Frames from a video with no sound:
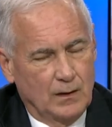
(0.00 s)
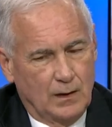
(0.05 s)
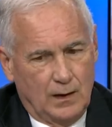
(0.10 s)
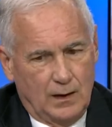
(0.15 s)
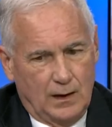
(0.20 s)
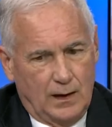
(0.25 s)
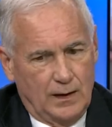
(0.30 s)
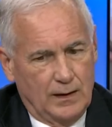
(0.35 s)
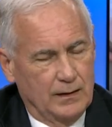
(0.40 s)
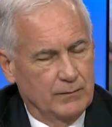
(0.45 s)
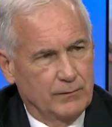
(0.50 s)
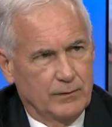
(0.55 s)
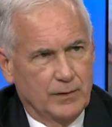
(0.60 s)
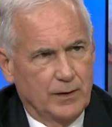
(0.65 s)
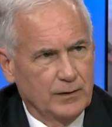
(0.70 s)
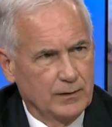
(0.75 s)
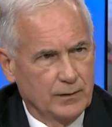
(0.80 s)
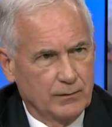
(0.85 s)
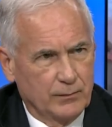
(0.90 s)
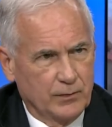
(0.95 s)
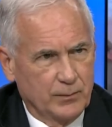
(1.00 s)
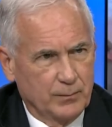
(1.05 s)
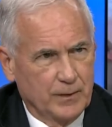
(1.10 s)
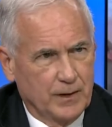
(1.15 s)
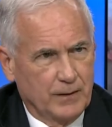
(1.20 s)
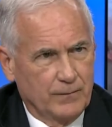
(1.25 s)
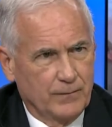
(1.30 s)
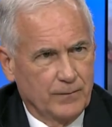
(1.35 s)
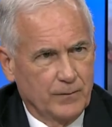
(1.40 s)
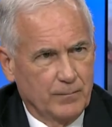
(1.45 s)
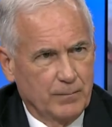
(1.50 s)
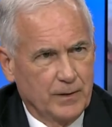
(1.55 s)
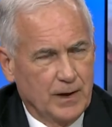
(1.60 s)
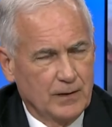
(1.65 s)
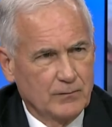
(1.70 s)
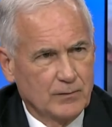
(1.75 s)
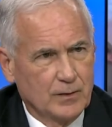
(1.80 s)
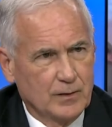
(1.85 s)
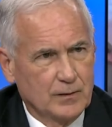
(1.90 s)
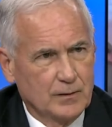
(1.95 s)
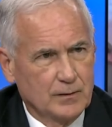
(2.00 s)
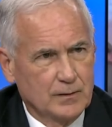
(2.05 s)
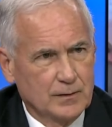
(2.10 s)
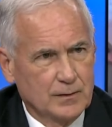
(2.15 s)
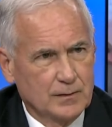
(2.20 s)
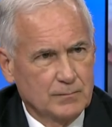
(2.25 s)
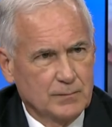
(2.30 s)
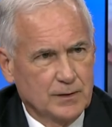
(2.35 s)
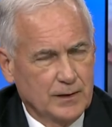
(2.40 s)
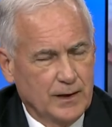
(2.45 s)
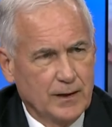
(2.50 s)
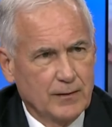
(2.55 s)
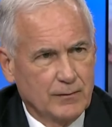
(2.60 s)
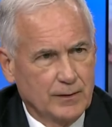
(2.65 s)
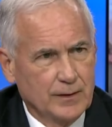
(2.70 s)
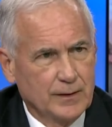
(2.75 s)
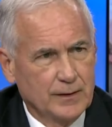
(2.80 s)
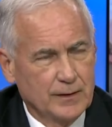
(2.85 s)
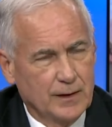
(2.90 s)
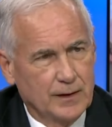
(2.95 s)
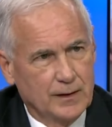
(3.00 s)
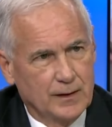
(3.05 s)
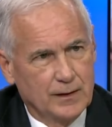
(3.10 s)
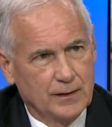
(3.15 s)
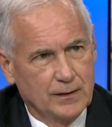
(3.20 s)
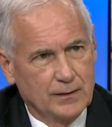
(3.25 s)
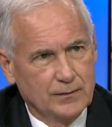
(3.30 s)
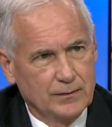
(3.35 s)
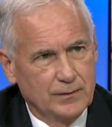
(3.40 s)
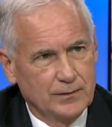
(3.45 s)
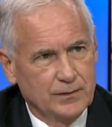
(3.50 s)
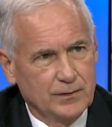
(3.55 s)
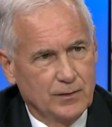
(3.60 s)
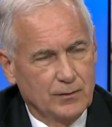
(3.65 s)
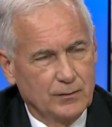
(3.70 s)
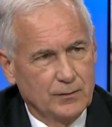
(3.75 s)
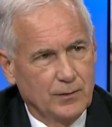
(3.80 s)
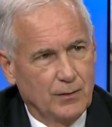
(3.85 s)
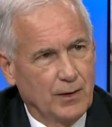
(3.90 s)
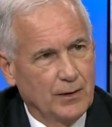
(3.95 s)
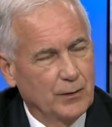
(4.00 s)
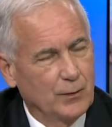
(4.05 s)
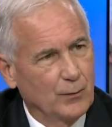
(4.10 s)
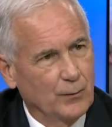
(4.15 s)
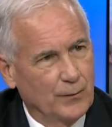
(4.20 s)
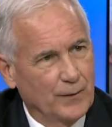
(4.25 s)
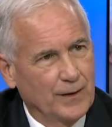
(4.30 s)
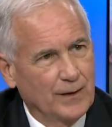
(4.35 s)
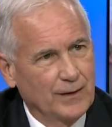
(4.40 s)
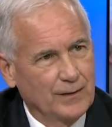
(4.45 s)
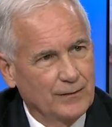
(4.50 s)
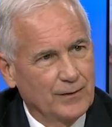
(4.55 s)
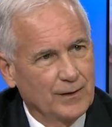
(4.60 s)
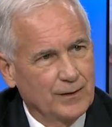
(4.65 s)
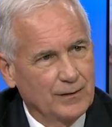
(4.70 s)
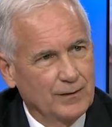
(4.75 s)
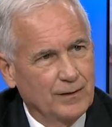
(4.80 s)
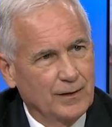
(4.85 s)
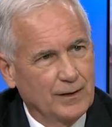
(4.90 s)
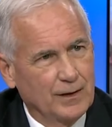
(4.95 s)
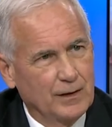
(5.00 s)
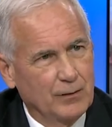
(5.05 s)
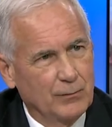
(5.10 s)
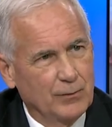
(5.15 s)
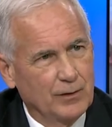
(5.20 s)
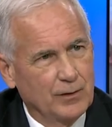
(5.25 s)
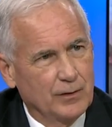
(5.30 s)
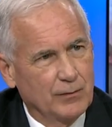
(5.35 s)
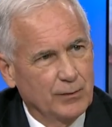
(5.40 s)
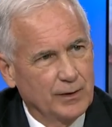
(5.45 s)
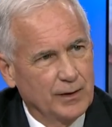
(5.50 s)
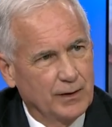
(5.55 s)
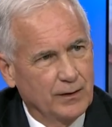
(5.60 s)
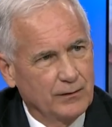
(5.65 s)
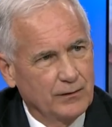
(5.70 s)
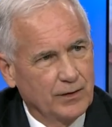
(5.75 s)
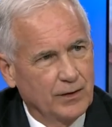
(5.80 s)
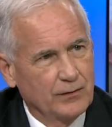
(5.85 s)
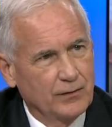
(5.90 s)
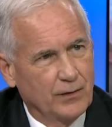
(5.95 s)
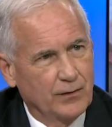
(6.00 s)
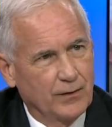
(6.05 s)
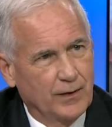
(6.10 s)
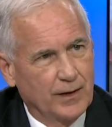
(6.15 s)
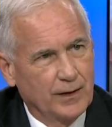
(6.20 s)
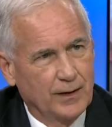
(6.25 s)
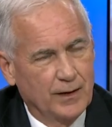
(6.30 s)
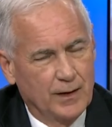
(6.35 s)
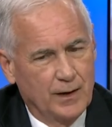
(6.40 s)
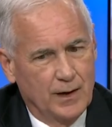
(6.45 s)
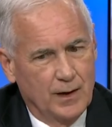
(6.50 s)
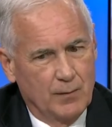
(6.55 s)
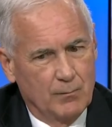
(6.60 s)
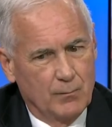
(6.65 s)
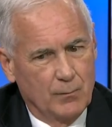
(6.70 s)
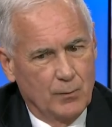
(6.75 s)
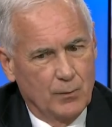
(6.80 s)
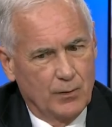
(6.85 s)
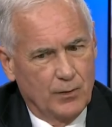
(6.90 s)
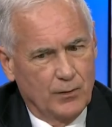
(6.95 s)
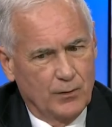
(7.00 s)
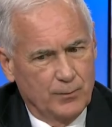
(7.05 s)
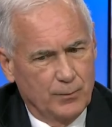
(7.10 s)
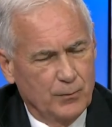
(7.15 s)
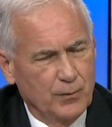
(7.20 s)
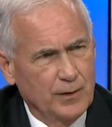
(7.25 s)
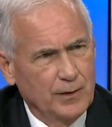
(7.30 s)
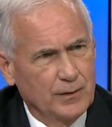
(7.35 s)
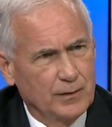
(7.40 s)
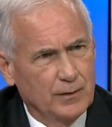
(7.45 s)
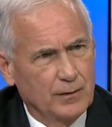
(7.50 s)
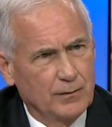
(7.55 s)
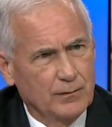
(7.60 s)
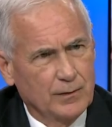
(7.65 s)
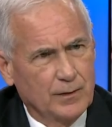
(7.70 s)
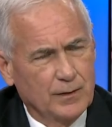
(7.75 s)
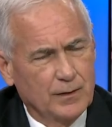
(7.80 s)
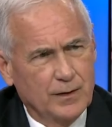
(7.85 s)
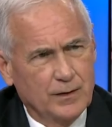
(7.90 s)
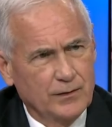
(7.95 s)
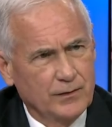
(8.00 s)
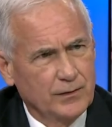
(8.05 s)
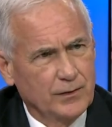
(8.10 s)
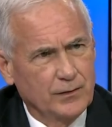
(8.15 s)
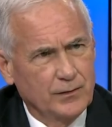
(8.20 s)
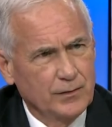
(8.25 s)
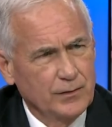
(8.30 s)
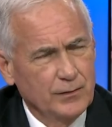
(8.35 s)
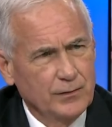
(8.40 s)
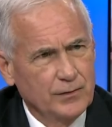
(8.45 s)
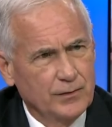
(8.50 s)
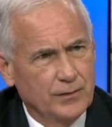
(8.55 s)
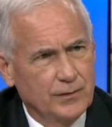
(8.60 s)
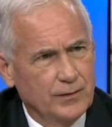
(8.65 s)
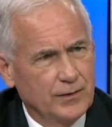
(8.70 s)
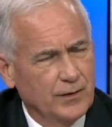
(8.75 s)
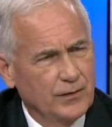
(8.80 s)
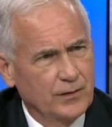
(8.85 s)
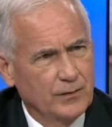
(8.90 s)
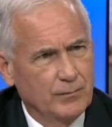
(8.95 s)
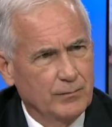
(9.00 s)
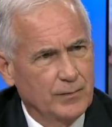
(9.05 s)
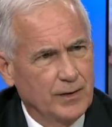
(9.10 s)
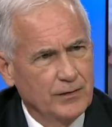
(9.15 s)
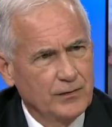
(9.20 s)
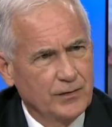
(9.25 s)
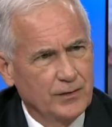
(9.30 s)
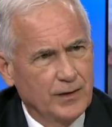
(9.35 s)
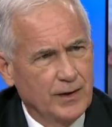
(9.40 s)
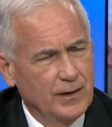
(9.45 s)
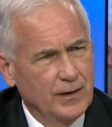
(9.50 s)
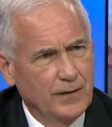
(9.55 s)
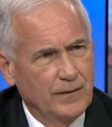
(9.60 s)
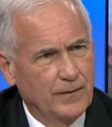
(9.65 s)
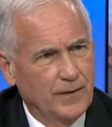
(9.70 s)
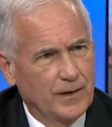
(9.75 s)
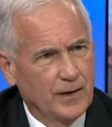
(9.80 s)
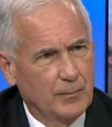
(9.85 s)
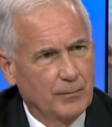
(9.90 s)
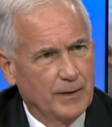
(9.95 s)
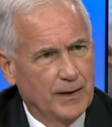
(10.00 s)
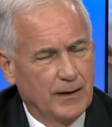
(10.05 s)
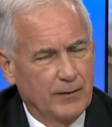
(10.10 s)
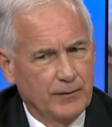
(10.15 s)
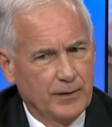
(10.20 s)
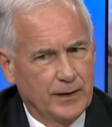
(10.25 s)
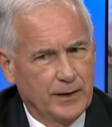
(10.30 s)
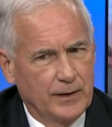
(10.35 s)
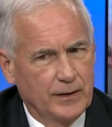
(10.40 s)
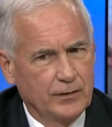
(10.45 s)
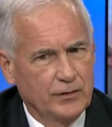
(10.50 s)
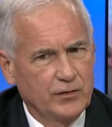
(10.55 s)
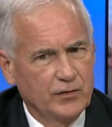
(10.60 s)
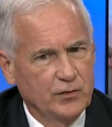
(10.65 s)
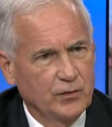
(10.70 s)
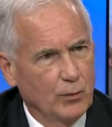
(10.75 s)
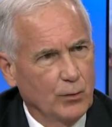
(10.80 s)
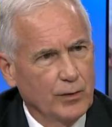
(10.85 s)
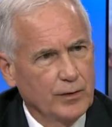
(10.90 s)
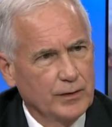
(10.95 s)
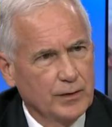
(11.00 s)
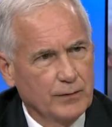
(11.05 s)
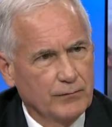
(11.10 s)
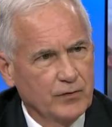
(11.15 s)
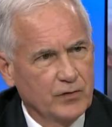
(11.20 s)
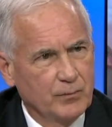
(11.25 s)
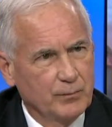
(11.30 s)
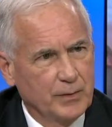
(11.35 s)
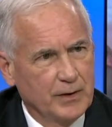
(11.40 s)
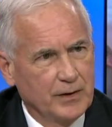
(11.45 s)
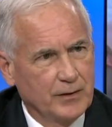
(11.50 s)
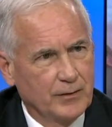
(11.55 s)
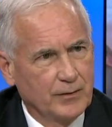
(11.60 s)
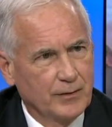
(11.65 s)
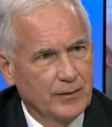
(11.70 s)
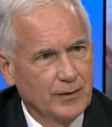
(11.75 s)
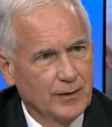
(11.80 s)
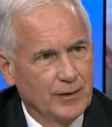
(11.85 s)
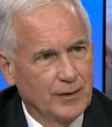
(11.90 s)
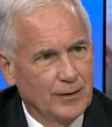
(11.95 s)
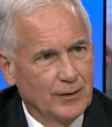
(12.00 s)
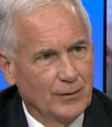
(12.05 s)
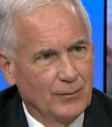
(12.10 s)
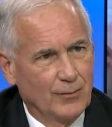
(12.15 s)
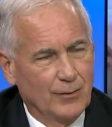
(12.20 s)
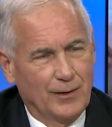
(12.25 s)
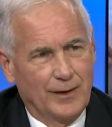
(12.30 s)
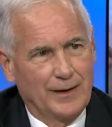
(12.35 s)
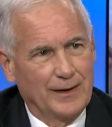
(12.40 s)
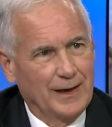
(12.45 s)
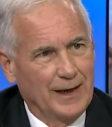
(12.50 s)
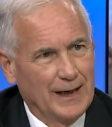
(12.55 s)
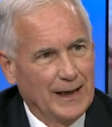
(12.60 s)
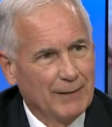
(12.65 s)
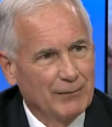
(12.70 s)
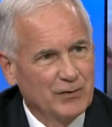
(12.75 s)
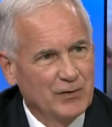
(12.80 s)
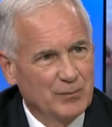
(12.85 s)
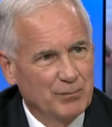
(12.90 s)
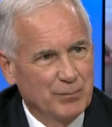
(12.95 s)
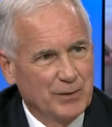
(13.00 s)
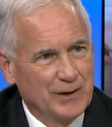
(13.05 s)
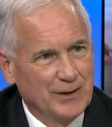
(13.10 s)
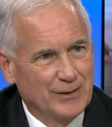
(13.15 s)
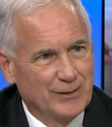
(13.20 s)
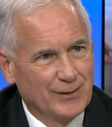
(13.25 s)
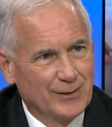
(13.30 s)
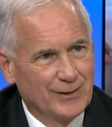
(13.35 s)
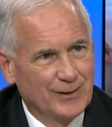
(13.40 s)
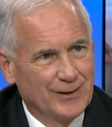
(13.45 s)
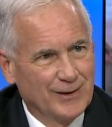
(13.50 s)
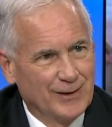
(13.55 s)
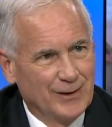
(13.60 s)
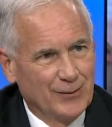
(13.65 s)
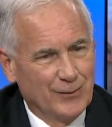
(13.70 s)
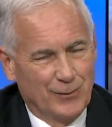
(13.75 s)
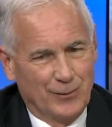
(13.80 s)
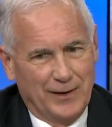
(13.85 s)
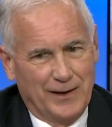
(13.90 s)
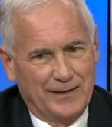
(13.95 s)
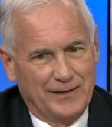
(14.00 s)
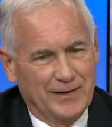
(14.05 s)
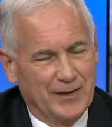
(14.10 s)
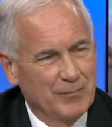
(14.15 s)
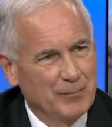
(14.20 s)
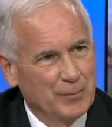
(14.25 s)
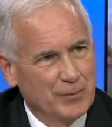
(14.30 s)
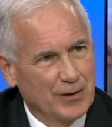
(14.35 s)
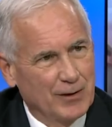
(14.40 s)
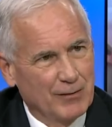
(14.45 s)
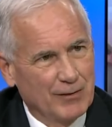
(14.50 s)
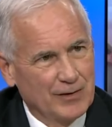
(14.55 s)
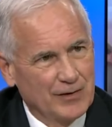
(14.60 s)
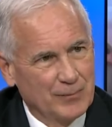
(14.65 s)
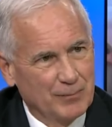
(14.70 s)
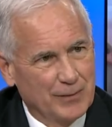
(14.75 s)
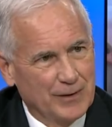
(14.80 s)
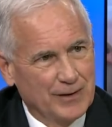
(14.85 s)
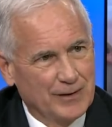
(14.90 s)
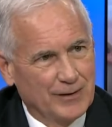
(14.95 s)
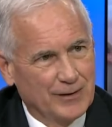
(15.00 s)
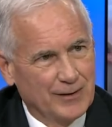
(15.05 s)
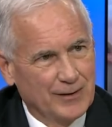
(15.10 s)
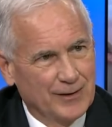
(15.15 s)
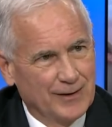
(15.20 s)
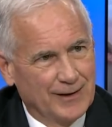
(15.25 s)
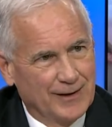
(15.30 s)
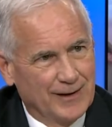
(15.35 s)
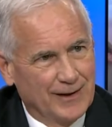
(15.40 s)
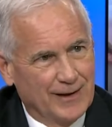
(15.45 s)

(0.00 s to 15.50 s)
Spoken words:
I have a great deal of respect for Patrick McHenry. I don't think that he would agree to such a thing. More to the point, though, the Constitution doesn't mention anything about a sort of speaker or a half speaker or a temporary speaker.